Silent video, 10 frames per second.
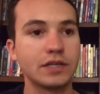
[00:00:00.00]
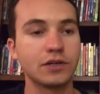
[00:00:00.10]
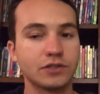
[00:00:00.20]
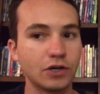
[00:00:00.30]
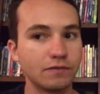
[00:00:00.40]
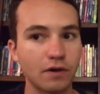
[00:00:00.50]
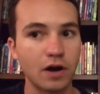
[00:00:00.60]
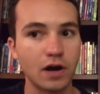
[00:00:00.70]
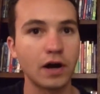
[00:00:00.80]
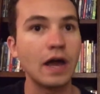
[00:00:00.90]
year so
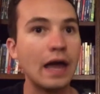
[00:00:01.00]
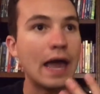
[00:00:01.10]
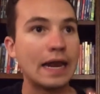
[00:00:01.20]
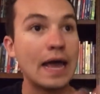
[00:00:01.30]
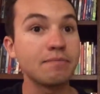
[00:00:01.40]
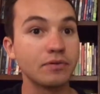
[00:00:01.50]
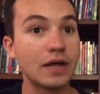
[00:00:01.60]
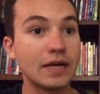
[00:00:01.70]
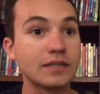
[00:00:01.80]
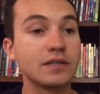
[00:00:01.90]
far an A+,
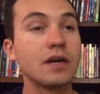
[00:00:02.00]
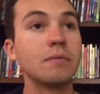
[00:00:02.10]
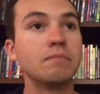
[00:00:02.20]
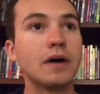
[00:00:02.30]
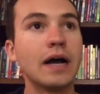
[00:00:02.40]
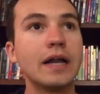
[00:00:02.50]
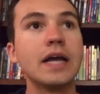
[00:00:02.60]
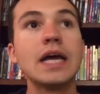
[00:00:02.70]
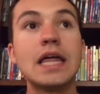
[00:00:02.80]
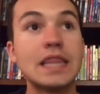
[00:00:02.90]

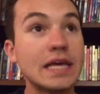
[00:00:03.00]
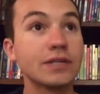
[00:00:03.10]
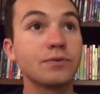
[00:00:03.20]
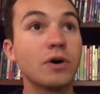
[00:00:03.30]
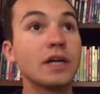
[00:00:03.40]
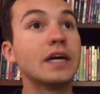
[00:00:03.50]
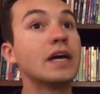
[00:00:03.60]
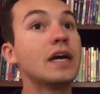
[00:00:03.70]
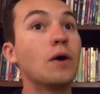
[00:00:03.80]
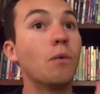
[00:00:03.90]
but this one,
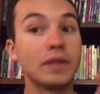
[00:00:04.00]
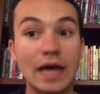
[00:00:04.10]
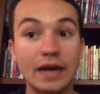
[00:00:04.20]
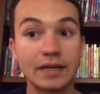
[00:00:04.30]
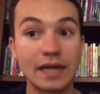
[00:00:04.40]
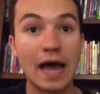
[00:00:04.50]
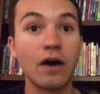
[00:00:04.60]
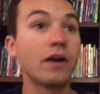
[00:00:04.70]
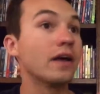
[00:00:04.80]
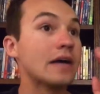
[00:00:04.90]
without a
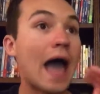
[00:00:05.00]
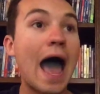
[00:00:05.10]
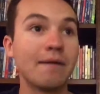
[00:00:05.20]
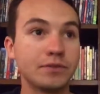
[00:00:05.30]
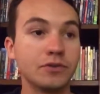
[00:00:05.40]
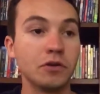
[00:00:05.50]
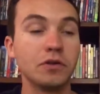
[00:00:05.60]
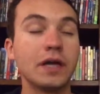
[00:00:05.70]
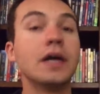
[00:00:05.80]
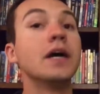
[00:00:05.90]
doubt,
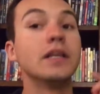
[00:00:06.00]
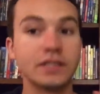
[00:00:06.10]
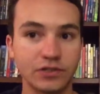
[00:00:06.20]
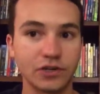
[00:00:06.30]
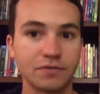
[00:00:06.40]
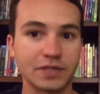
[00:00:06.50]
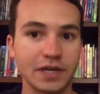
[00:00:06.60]
absolutely deserves